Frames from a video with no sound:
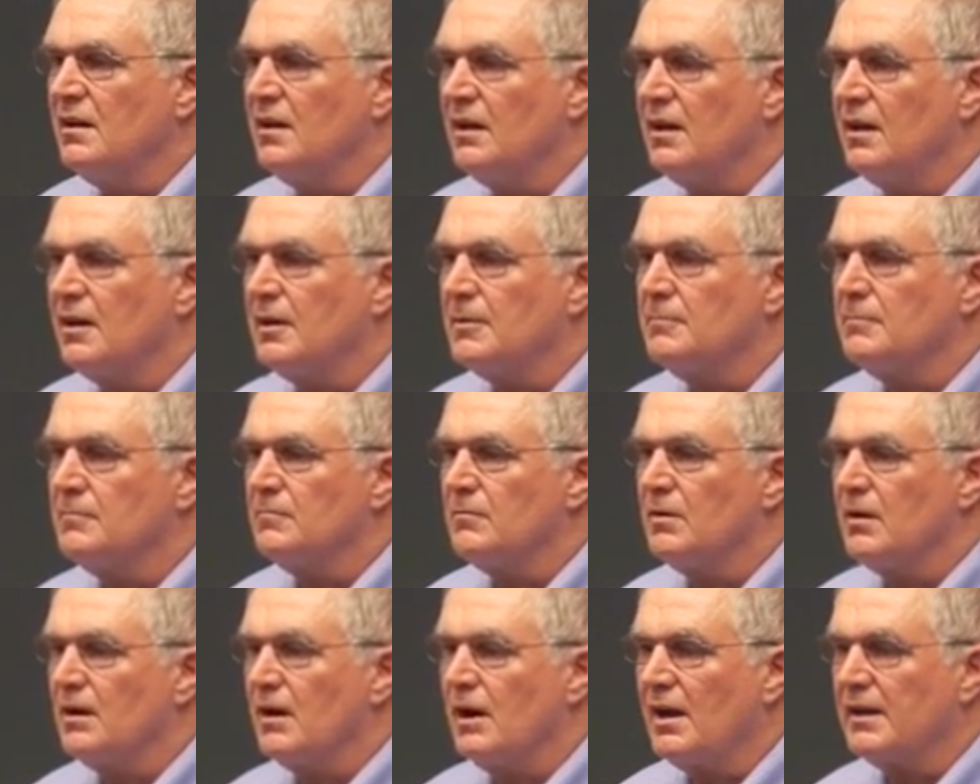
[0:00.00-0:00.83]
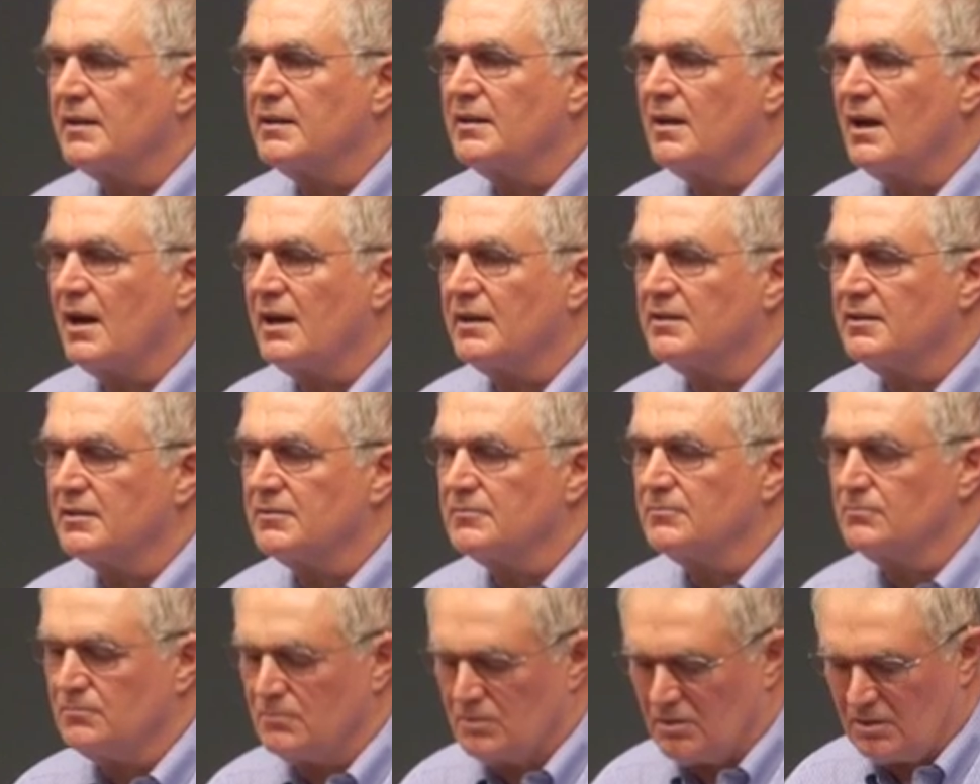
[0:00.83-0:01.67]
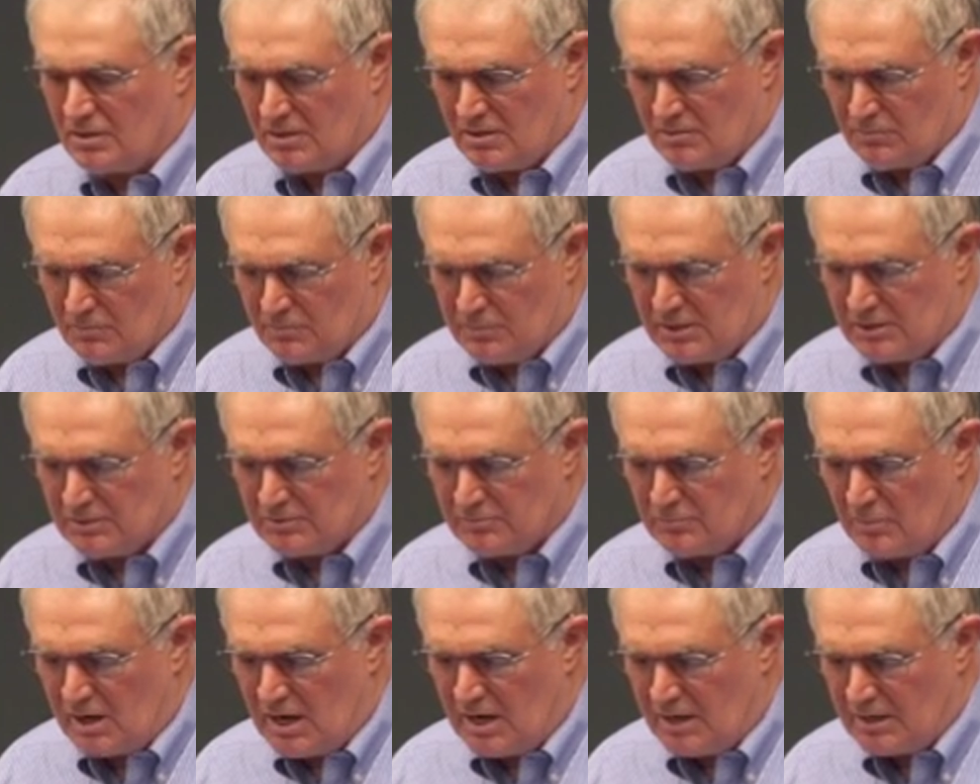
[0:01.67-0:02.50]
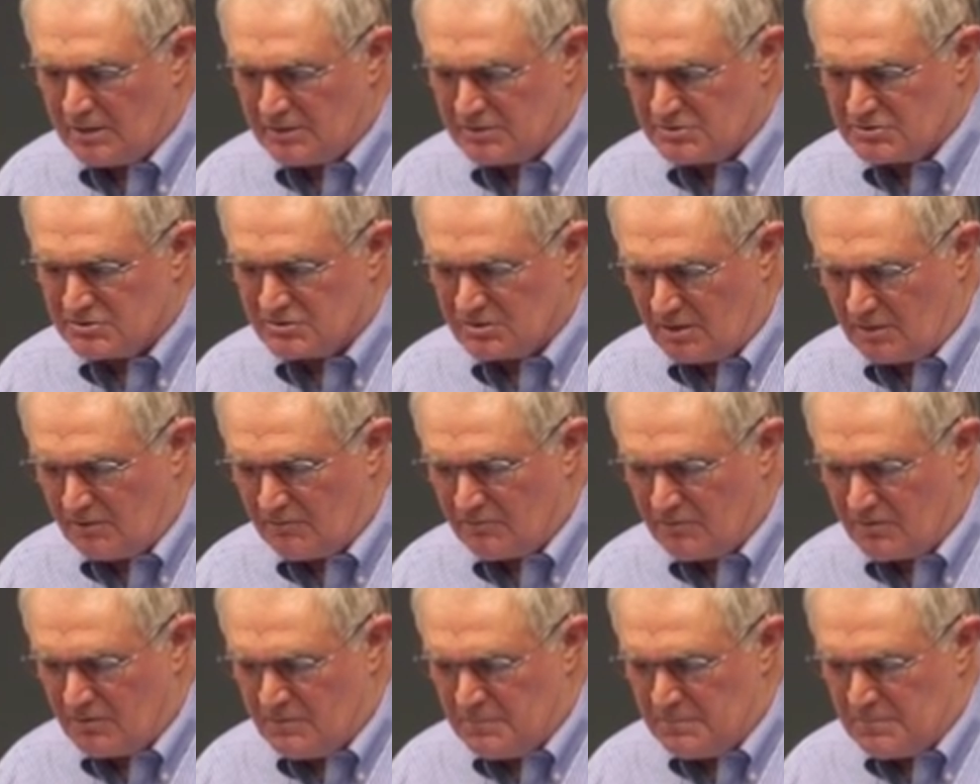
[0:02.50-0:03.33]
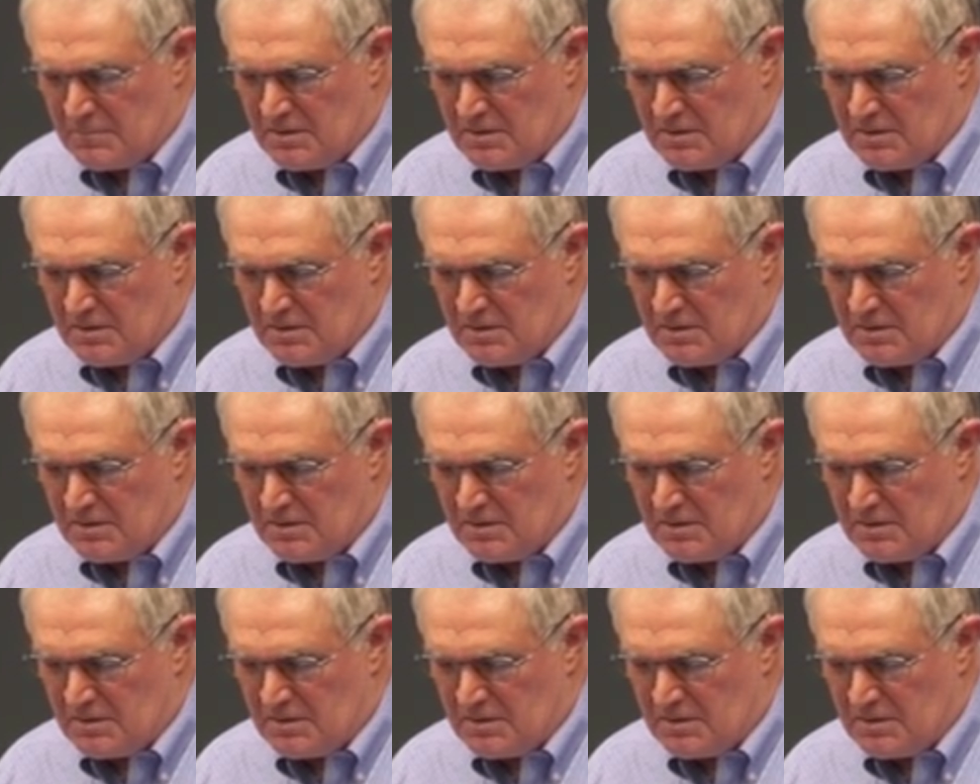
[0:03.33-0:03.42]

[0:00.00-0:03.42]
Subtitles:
I can build models of,